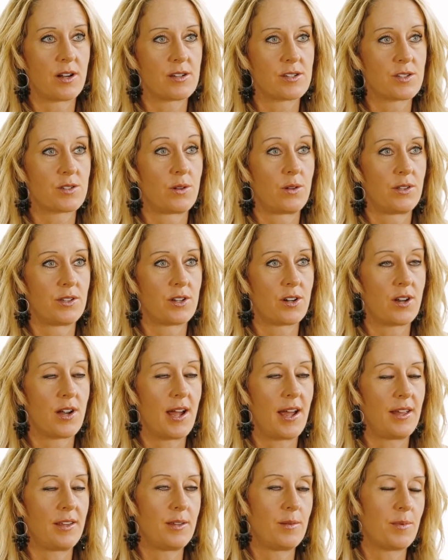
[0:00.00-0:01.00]
are sold are
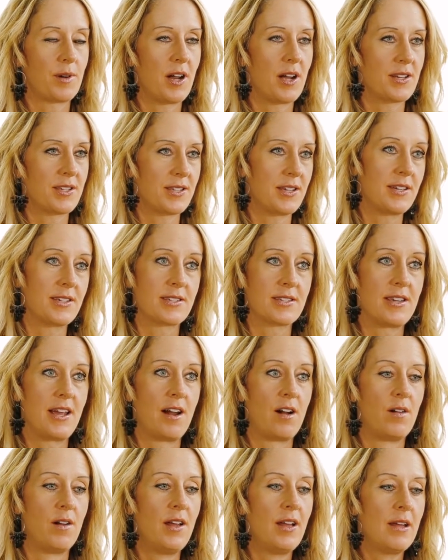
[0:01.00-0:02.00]
highly processed
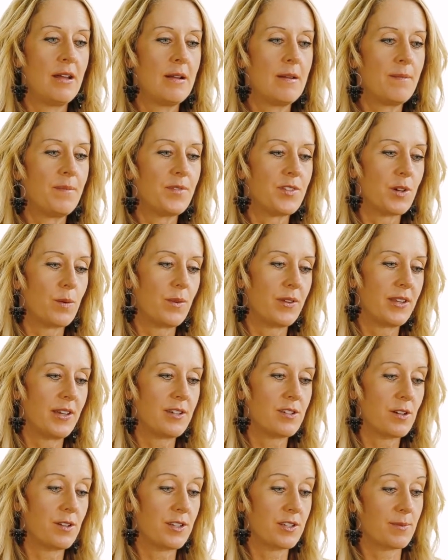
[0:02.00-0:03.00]
now. So what
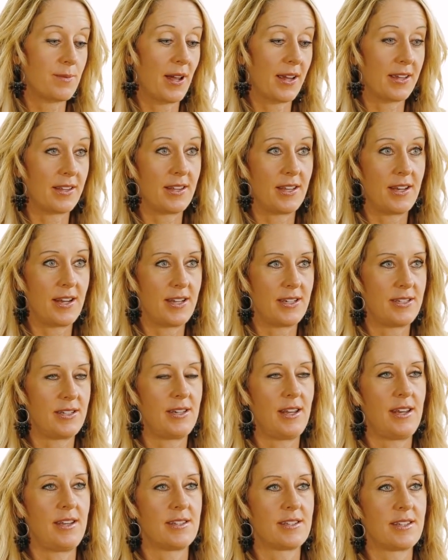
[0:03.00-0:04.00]
they told us back in the
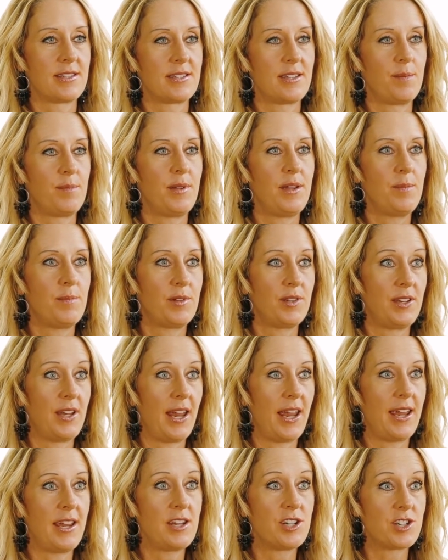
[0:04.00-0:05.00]
1980s is that people
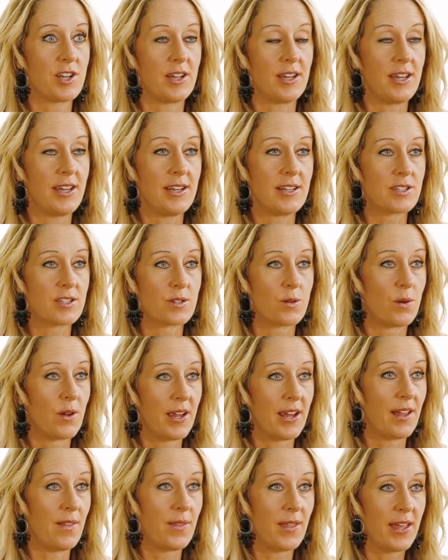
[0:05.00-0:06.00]
in Asia eat
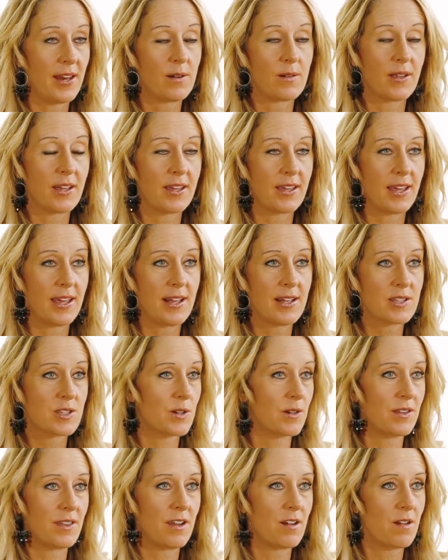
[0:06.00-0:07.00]
soy and they don't get
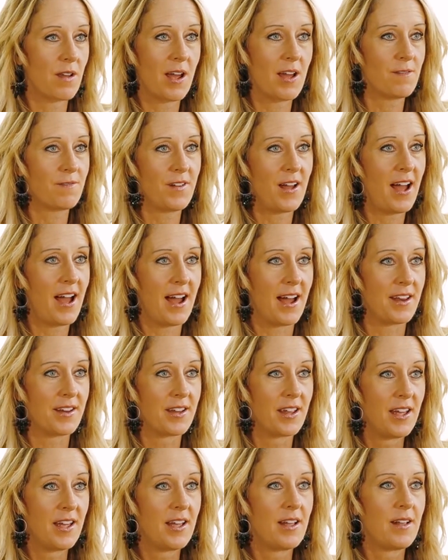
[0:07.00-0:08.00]
cancer and they're not
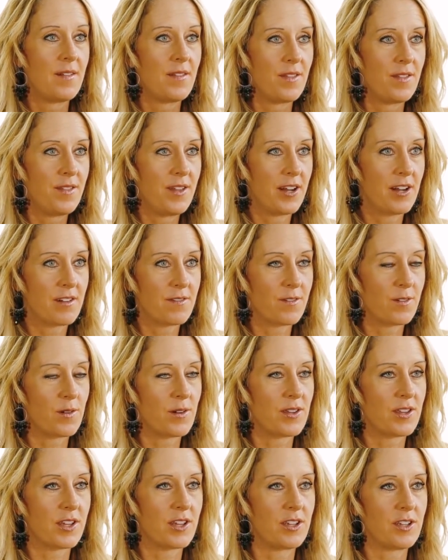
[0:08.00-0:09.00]
fat.
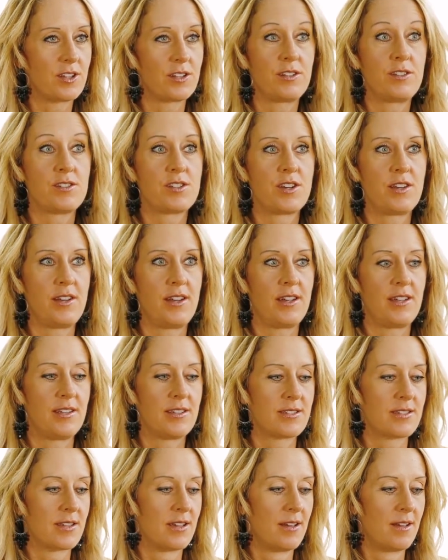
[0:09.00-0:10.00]
Therefore, the conclusion
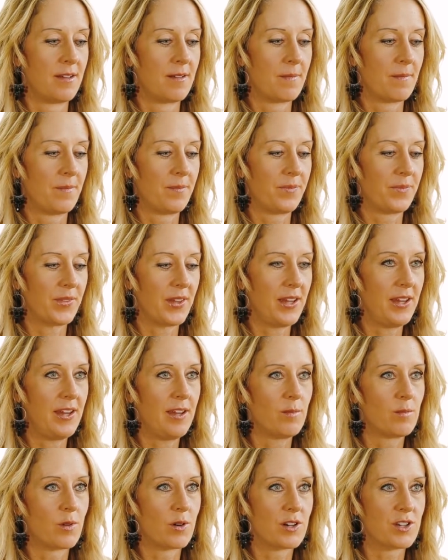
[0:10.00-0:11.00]
is
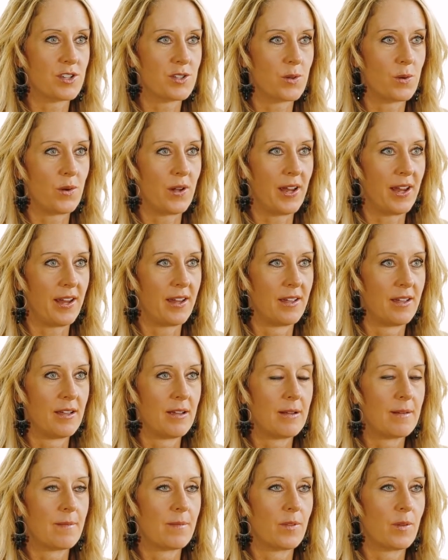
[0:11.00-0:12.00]
eat more soy.
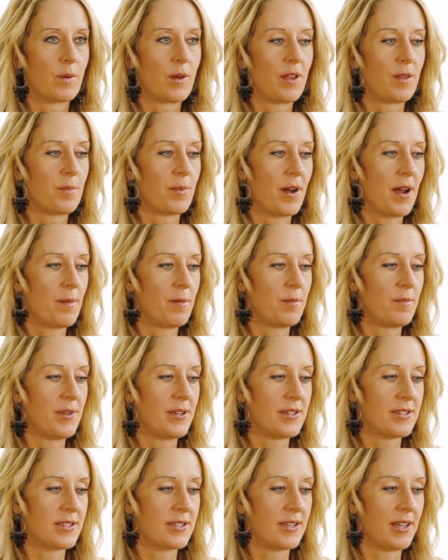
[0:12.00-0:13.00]
Well, the
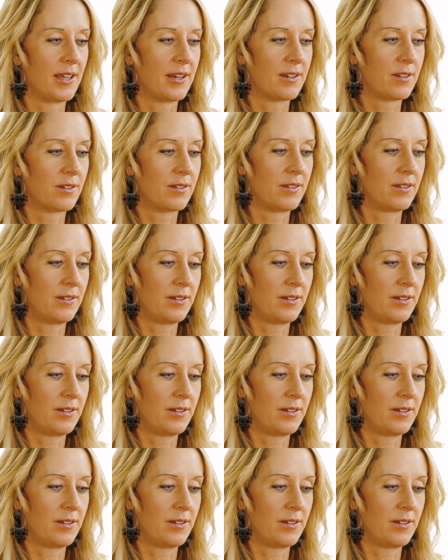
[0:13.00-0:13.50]
problem is that